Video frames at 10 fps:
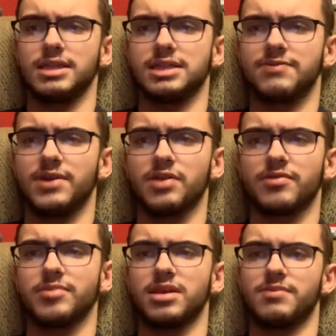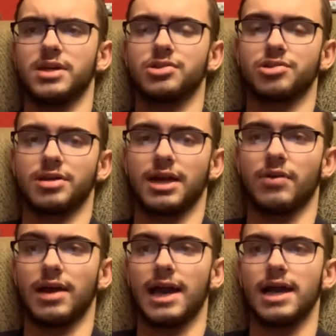he's felt from the adventure and how
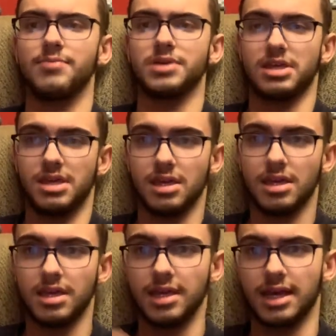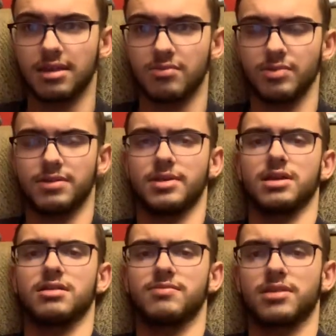happy he gets
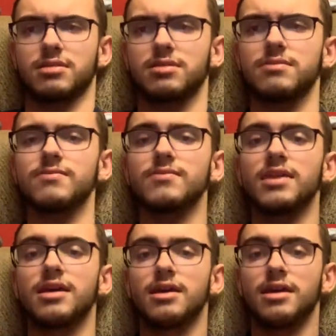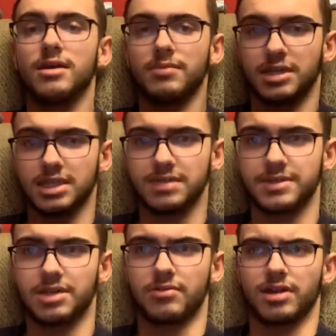because of his
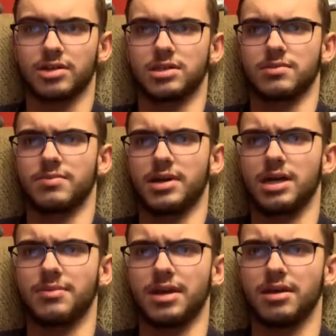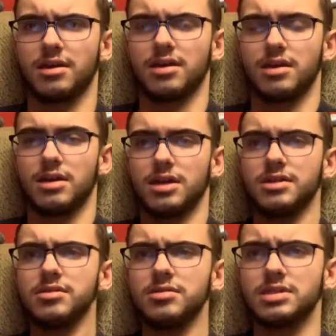interactions with Poppy.
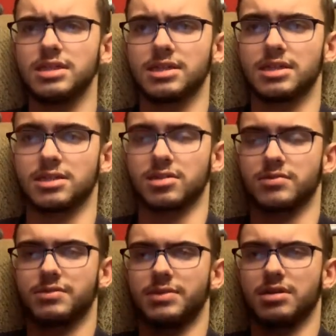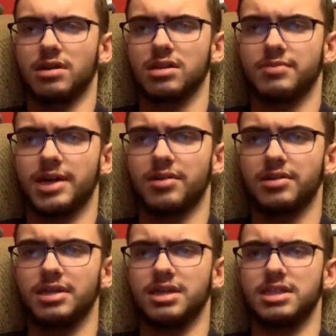Another scene that deserves to be talked
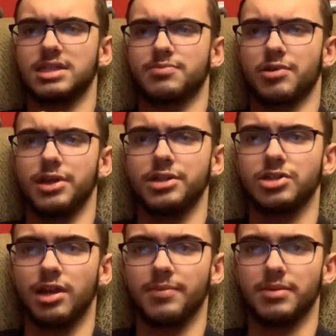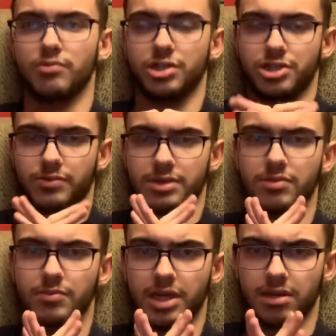about is Branch helping Bridget with
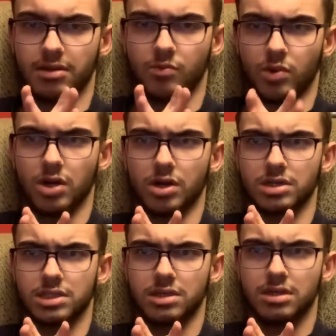romantic words.